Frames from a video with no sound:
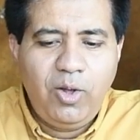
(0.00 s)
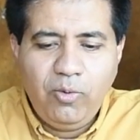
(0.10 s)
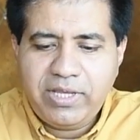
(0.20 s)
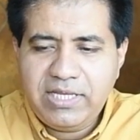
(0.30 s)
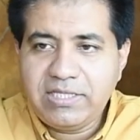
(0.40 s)

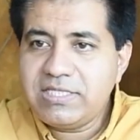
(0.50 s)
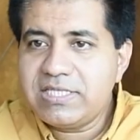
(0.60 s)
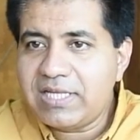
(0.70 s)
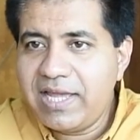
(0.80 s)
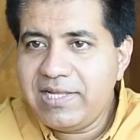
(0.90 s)
Okay, this
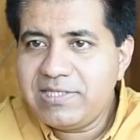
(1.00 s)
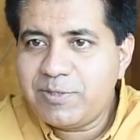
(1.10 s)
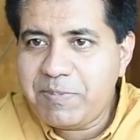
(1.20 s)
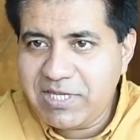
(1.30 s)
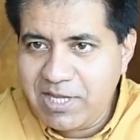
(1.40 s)
is IELTS
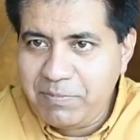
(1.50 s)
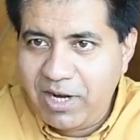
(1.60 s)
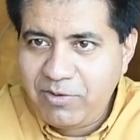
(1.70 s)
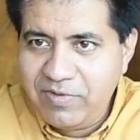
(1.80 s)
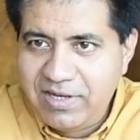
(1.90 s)
speaking
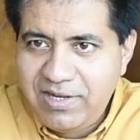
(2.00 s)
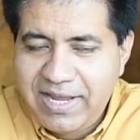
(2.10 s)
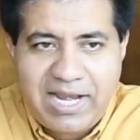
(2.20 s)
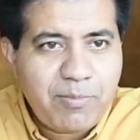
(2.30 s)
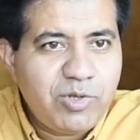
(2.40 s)
part one,
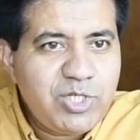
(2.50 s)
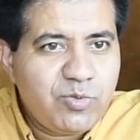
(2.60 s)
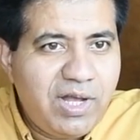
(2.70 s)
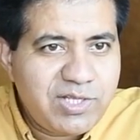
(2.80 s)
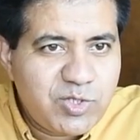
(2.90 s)
and I'm going to
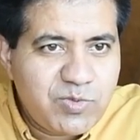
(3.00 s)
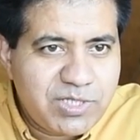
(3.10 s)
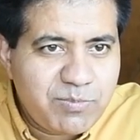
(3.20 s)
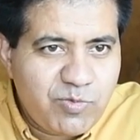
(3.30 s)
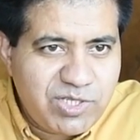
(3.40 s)
ask you
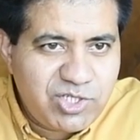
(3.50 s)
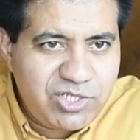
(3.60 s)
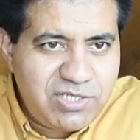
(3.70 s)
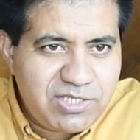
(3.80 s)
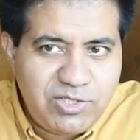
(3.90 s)
some
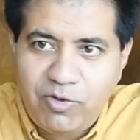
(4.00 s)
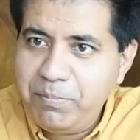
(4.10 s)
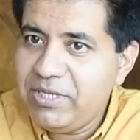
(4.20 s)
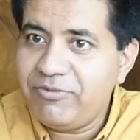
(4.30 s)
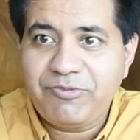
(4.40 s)
questions. Don't
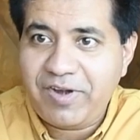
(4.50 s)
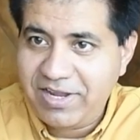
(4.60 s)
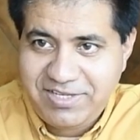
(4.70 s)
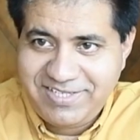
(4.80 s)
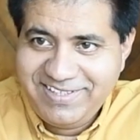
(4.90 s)
be
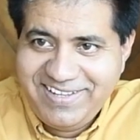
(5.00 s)
afraid.